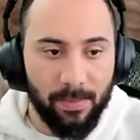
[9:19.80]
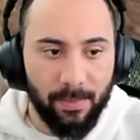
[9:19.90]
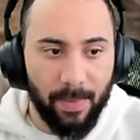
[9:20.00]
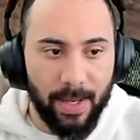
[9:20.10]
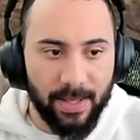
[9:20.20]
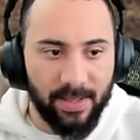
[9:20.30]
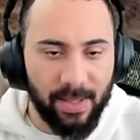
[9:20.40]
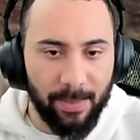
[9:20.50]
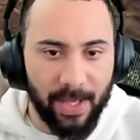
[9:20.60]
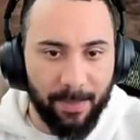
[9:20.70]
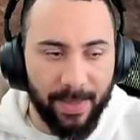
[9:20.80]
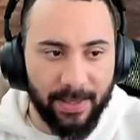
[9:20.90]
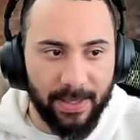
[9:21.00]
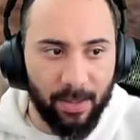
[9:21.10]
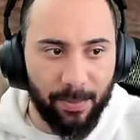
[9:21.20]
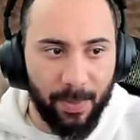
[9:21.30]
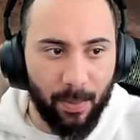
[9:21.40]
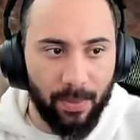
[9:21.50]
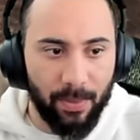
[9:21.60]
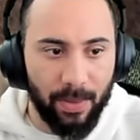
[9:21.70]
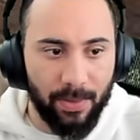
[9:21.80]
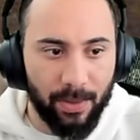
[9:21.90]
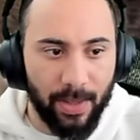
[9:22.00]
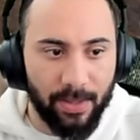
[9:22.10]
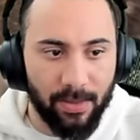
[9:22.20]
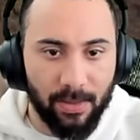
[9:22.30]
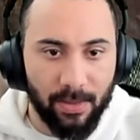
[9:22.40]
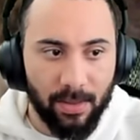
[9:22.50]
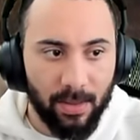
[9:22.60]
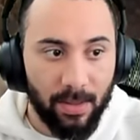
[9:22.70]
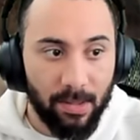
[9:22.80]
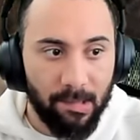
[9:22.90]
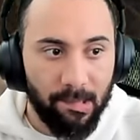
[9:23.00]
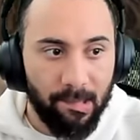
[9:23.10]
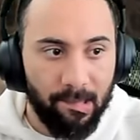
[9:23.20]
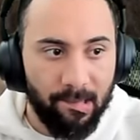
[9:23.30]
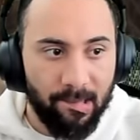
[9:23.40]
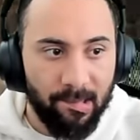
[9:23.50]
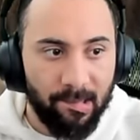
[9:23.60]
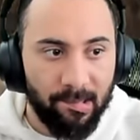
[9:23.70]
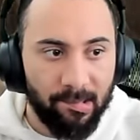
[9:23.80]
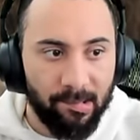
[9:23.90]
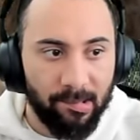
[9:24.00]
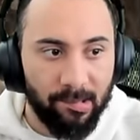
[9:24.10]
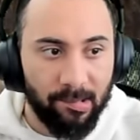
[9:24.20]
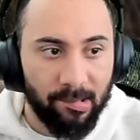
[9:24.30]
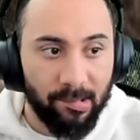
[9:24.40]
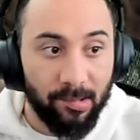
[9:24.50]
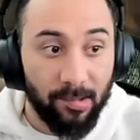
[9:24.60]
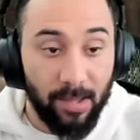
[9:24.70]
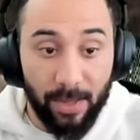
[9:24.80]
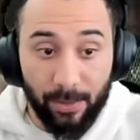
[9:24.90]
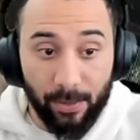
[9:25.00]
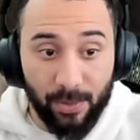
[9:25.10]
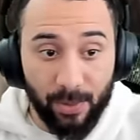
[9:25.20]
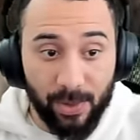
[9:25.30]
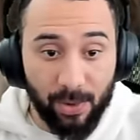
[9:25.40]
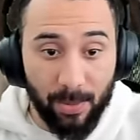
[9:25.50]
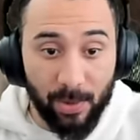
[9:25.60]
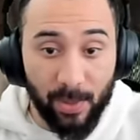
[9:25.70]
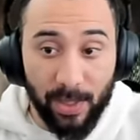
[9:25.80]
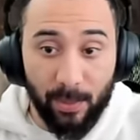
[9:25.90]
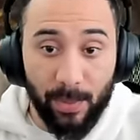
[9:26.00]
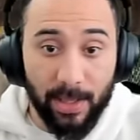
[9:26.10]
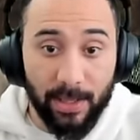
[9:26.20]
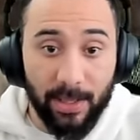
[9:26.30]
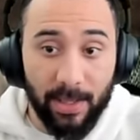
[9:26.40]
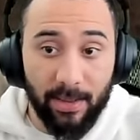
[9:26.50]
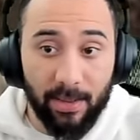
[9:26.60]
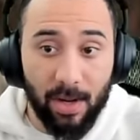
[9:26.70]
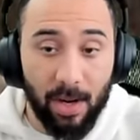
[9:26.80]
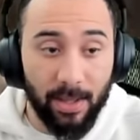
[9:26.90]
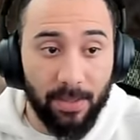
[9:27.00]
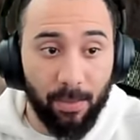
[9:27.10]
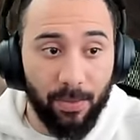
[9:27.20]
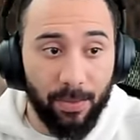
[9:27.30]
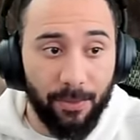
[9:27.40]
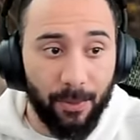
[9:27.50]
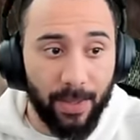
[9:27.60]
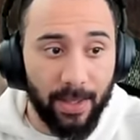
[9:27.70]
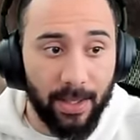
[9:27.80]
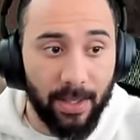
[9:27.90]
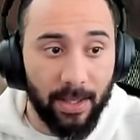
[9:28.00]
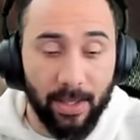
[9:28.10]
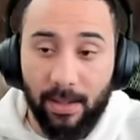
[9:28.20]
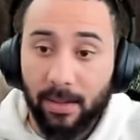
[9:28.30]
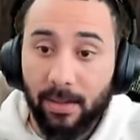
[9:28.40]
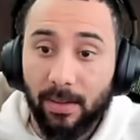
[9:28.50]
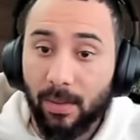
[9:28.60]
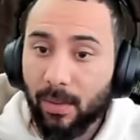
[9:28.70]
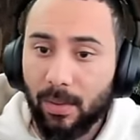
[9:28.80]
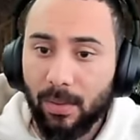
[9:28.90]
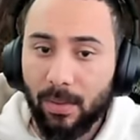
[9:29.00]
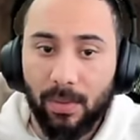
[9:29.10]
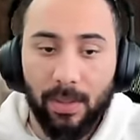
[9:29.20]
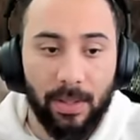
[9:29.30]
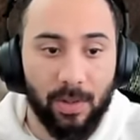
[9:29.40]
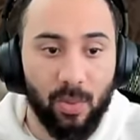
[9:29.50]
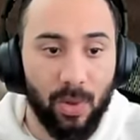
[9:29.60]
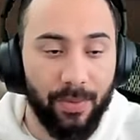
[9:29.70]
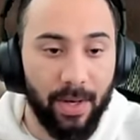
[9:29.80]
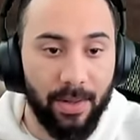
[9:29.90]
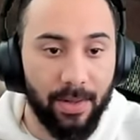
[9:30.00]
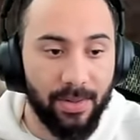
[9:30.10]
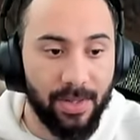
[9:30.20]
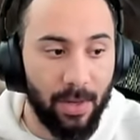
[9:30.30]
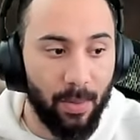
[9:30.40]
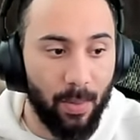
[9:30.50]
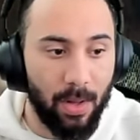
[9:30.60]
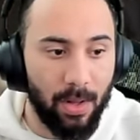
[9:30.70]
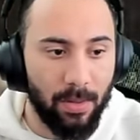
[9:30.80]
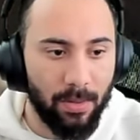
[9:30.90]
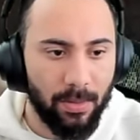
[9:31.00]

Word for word: Might not seem like a big deal, but in the grand. Screamer calls its friends. I'm in trouble. Yeah, those three screamers. We got to we got to get in the car and get moving before they get here. And there's one over here on the other side of the wall.